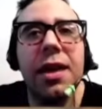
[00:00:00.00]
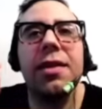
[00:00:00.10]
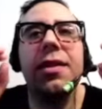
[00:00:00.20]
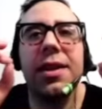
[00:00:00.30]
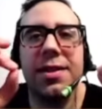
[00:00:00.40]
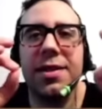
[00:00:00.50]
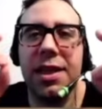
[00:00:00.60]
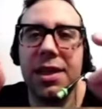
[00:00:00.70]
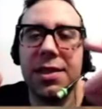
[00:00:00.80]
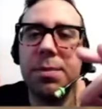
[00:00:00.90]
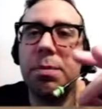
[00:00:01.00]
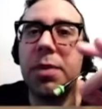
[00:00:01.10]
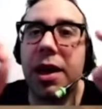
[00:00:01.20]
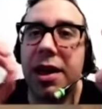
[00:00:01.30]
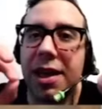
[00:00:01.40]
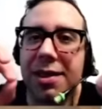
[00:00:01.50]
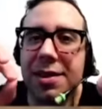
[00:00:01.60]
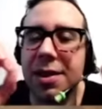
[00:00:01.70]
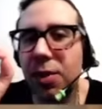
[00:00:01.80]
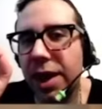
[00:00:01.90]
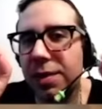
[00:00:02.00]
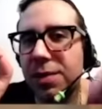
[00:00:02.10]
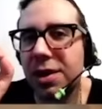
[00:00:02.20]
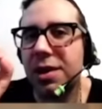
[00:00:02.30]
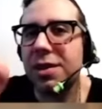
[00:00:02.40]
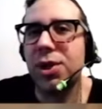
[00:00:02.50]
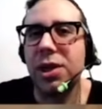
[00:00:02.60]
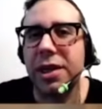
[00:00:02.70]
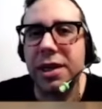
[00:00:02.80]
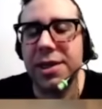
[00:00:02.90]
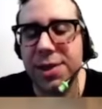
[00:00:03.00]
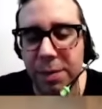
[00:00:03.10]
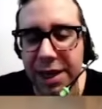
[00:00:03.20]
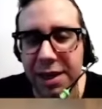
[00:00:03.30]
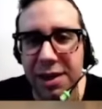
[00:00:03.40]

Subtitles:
this city's market. It's a great word to learn. Let's go back and